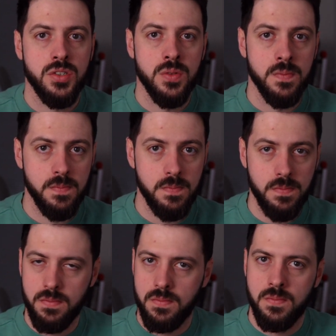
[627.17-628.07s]
you.
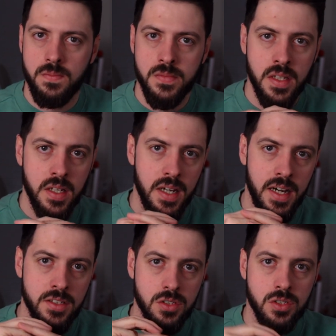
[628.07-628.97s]

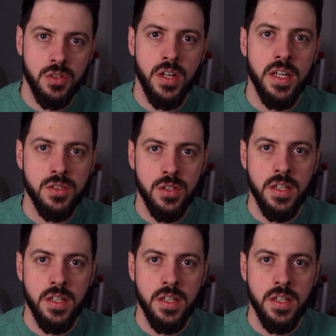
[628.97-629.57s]
And just train